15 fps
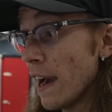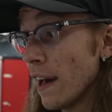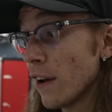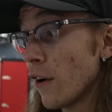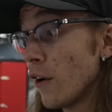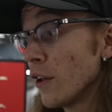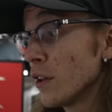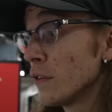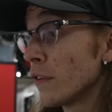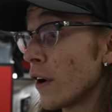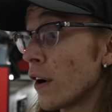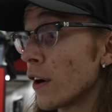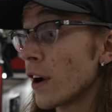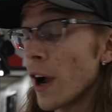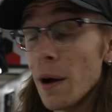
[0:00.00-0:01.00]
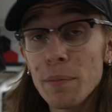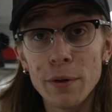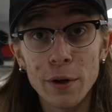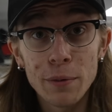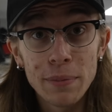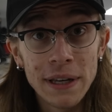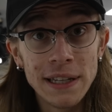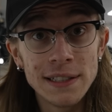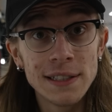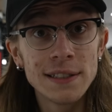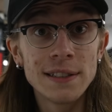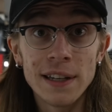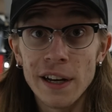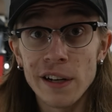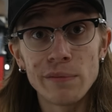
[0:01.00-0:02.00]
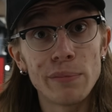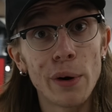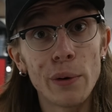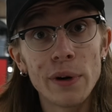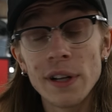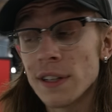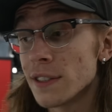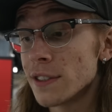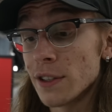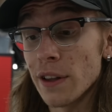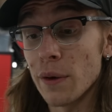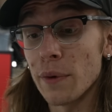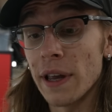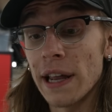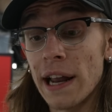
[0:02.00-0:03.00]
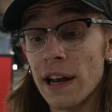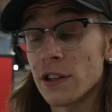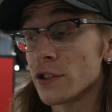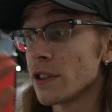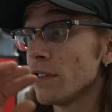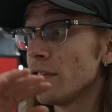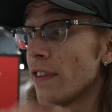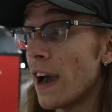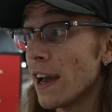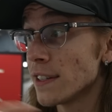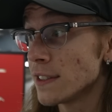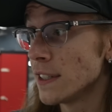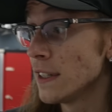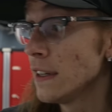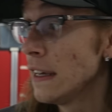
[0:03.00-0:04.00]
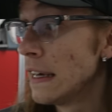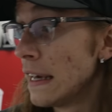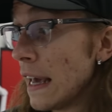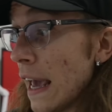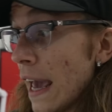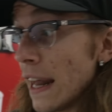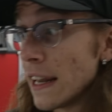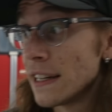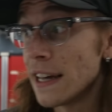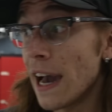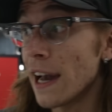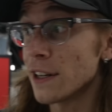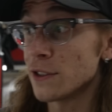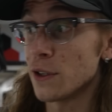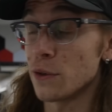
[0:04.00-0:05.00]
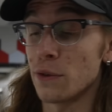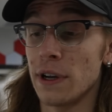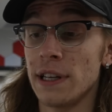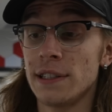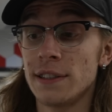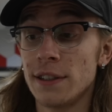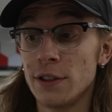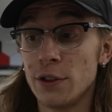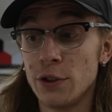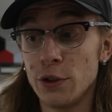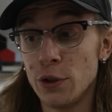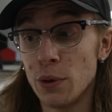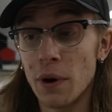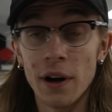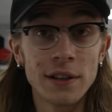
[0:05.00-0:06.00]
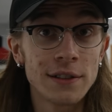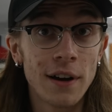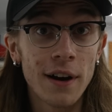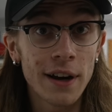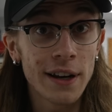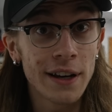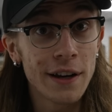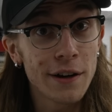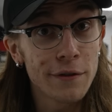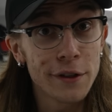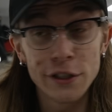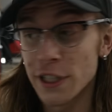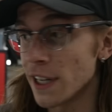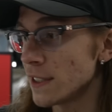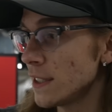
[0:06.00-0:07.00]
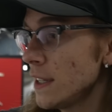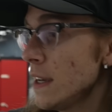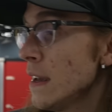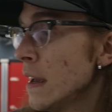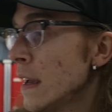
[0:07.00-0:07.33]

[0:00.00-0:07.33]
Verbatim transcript: add all of our coupler pieces and components so then we can actually fasten and attach the wrist to our socket here for Jesse.